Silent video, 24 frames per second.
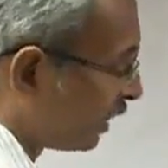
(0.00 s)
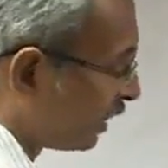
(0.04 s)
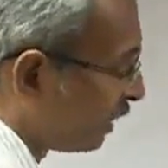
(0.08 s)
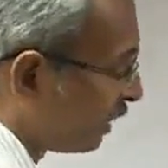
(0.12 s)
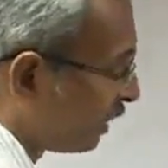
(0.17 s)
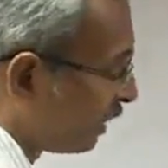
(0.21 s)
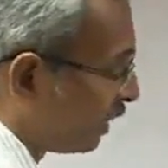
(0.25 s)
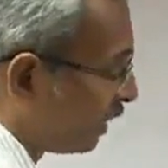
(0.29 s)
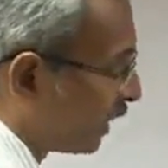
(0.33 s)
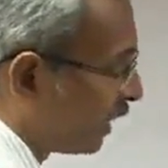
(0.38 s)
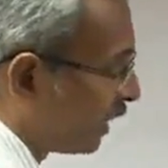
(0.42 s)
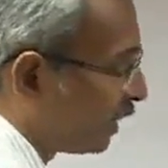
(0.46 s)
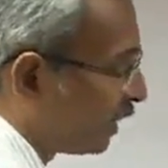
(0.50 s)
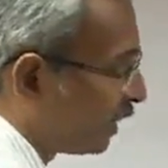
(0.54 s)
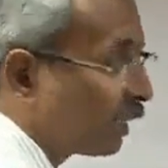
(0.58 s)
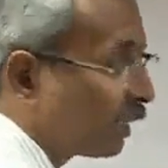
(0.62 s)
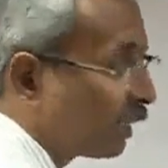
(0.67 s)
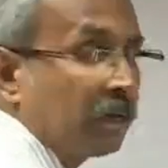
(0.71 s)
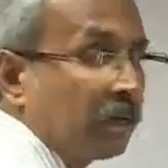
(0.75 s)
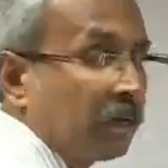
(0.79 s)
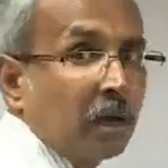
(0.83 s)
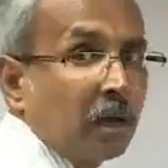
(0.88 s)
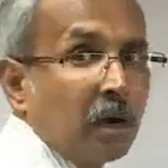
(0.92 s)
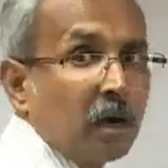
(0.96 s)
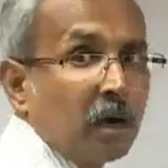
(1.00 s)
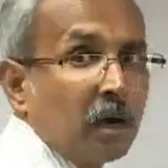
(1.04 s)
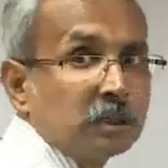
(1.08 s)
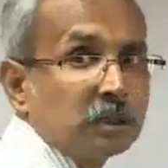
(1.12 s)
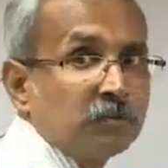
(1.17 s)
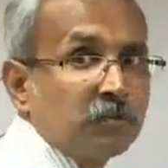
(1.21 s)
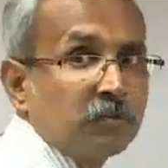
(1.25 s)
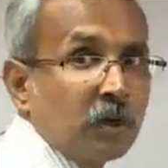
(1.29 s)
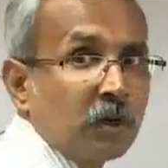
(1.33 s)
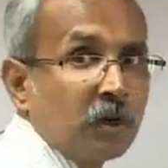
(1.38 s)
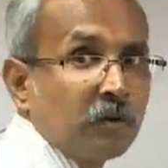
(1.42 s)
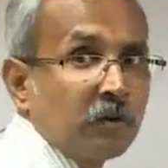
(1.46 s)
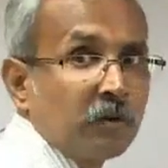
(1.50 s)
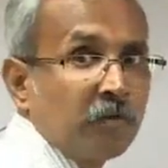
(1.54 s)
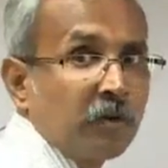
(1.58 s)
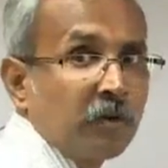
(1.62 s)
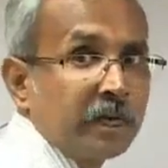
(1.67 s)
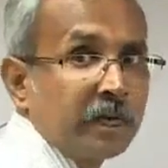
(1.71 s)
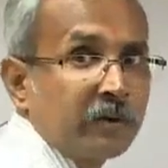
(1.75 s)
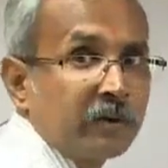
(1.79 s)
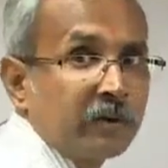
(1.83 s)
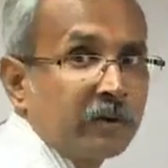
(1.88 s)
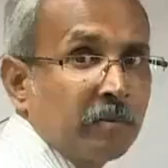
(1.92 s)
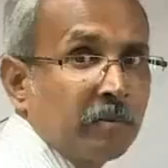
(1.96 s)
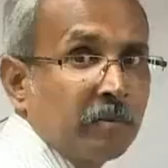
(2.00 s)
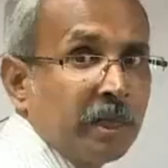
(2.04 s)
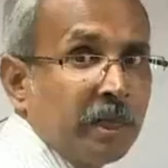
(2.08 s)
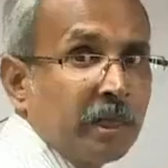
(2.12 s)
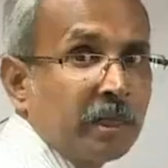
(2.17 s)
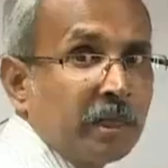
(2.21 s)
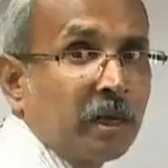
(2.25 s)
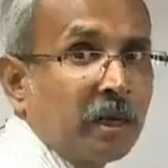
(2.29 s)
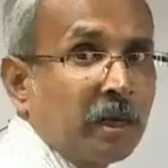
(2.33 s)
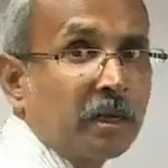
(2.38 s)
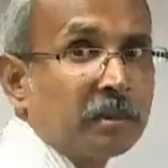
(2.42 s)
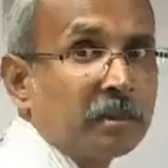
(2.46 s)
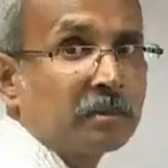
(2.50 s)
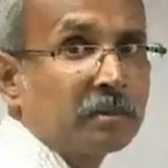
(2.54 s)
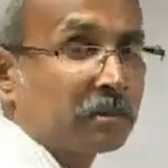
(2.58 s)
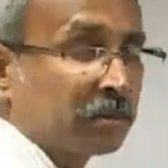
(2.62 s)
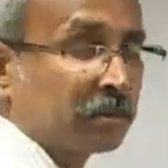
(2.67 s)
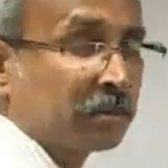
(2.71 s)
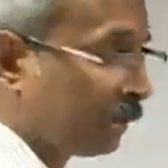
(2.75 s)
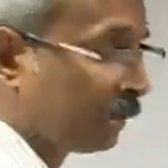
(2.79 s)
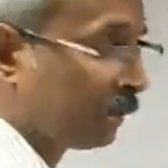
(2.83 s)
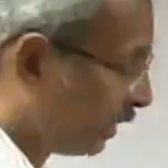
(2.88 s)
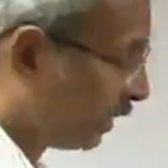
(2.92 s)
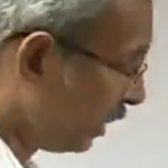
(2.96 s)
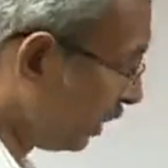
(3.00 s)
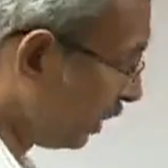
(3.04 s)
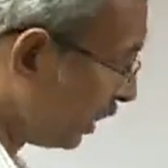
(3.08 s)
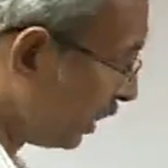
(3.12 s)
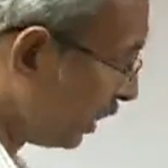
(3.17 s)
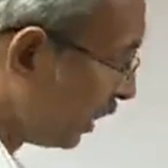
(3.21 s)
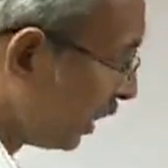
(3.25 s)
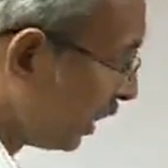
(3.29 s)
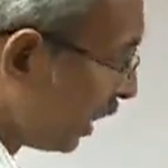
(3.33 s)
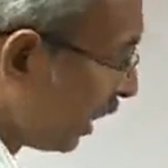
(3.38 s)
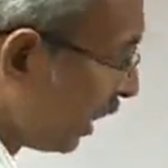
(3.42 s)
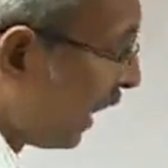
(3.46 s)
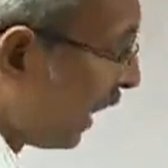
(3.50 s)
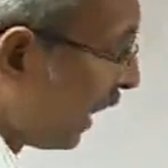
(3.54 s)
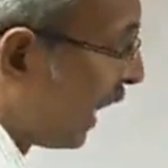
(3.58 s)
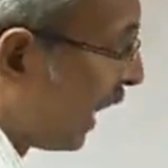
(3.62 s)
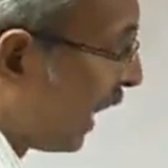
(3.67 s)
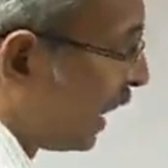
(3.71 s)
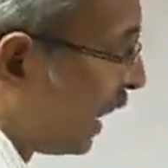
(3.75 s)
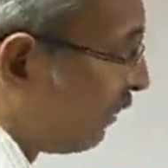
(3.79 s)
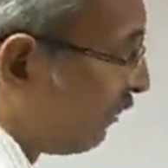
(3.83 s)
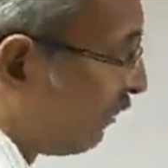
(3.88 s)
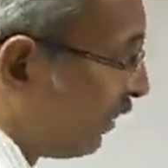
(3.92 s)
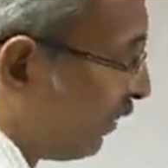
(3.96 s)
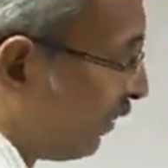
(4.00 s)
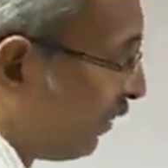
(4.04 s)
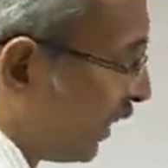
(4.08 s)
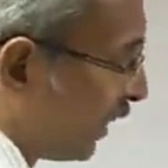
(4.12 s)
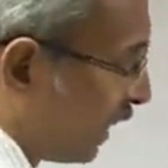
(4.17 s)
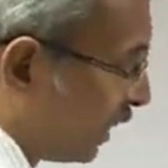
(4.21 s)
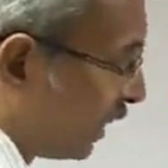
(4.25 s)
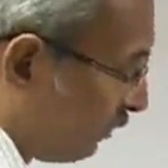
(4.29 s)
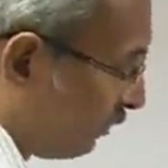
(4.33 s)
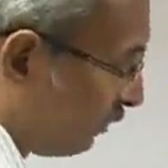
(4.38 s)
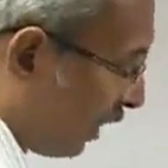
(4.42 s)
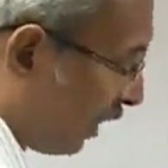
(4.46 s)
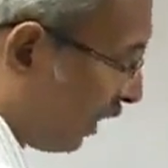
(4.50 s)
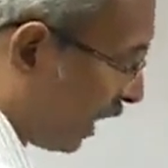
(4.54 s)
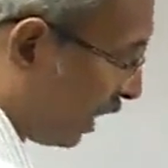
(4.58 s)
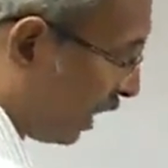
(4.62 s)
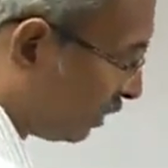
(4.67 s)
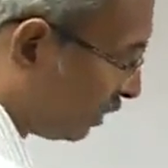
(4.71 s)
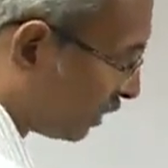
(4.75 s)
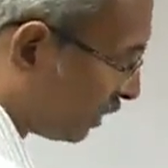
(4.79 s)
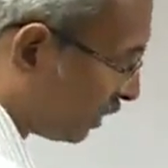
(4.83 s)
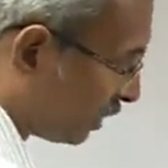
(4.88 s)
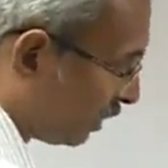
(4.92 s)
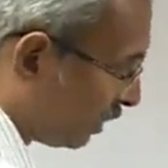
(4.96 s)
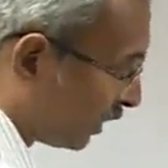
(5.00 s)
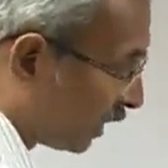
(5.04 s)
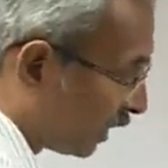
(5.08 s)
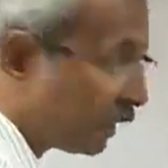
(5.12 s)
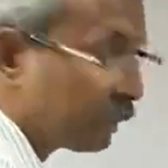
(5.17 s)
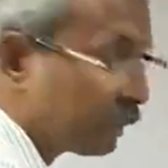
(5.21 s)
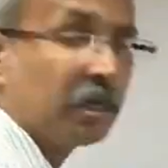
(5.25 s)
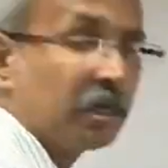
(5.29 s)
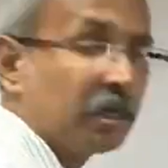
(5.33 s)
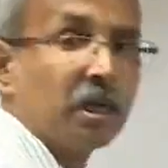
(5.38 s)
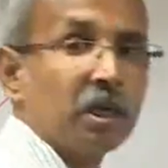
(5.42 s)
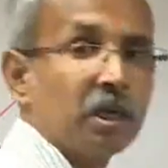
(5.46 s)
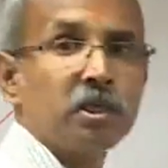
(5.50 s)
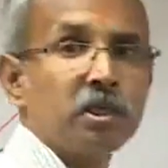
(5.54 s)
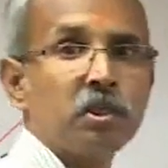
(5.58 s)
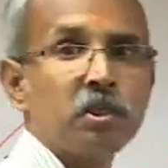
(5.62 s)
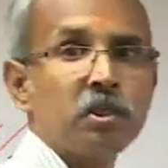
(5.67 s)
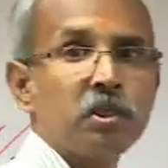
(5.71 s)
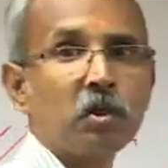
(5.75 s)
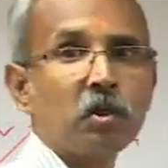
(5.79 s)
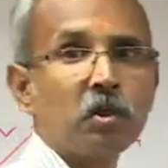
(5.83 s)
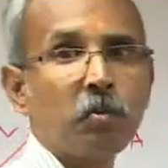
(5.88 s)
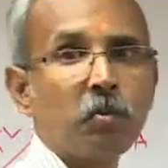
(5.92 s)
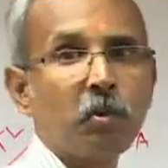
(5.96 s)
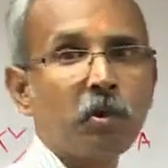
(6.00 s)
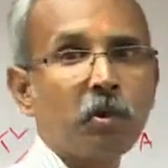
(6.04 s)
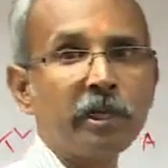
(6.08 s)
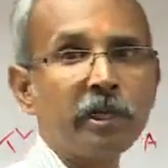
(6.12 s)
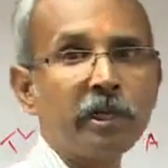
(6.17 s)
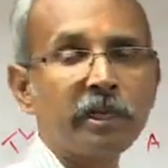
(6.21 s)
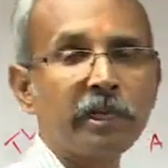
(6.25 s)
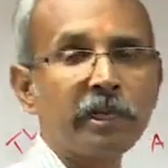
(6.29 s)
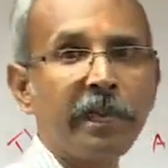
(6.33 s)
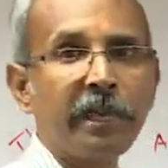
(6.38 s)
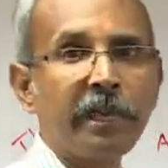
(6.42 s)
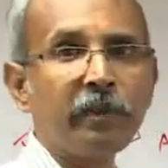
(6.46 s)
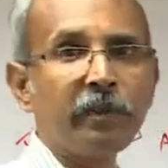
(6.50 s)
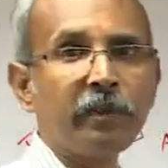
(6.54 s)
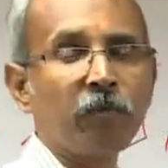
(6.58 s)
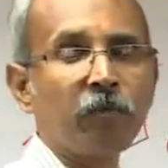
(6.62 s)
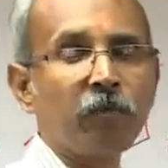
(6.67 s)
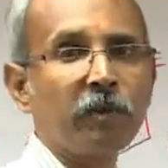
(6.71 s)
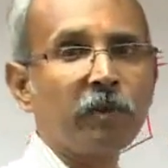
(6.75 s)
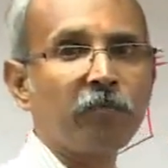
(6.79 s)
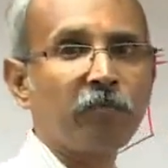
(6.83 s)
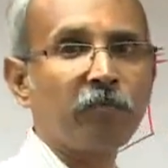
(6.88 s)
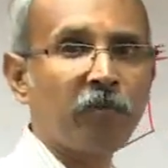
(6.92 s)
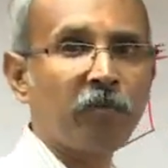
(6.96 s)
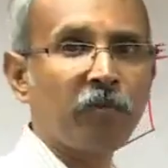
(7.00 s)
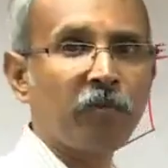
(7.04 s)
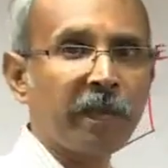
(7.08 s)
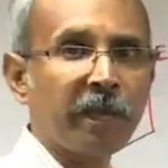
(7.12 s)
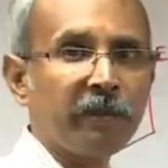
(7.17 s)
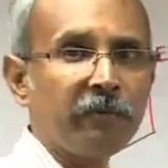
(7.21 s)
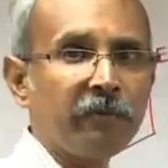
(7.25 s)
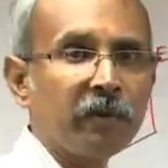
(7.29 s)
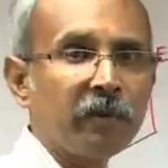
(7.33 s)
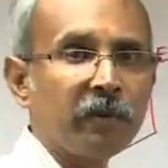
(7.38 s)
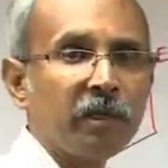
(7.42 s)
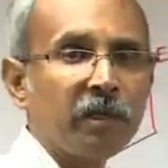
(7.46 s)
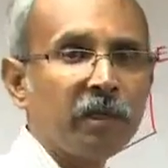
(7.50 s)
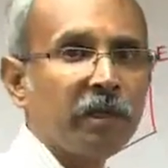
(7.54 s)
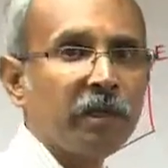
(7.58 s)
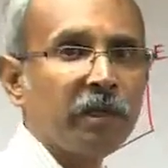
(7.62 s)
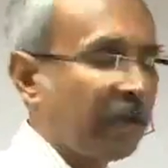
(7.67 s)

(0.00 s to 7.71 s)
that here, you will get cos 45 divided by cos 30, and when we get the values, you will get 0.815,